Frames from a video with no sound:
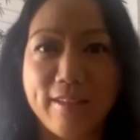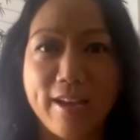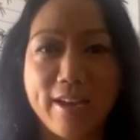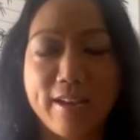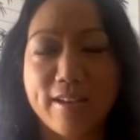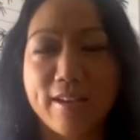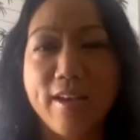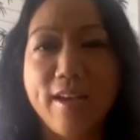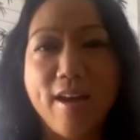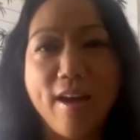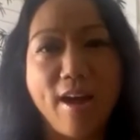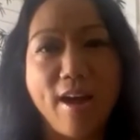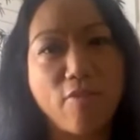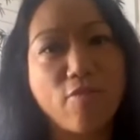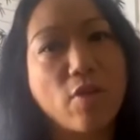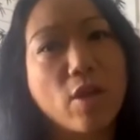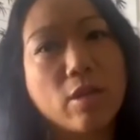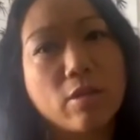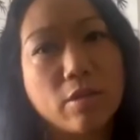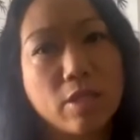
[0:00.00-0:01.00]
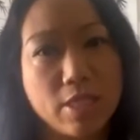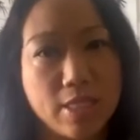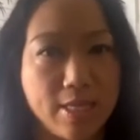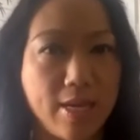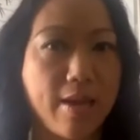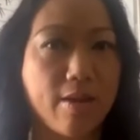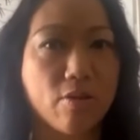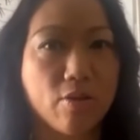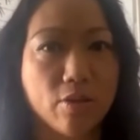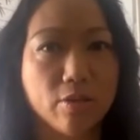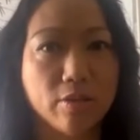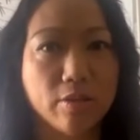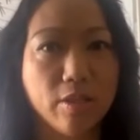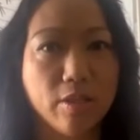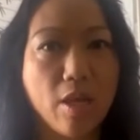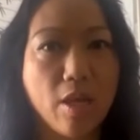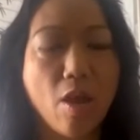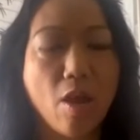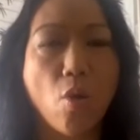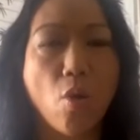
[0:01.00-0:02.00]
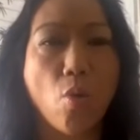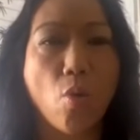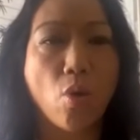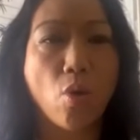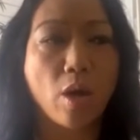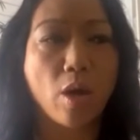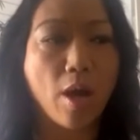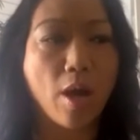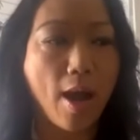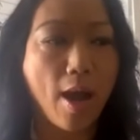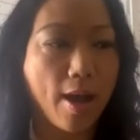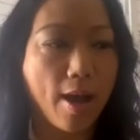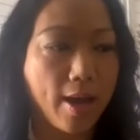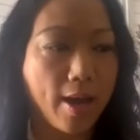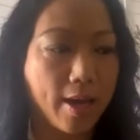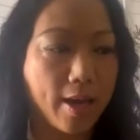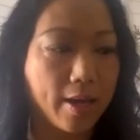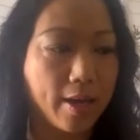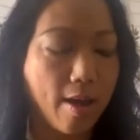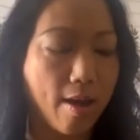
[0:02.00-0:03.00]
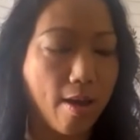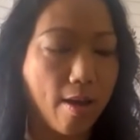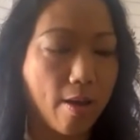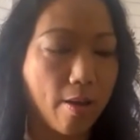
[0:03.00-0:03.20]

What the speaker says: Like I failed a cycle, or my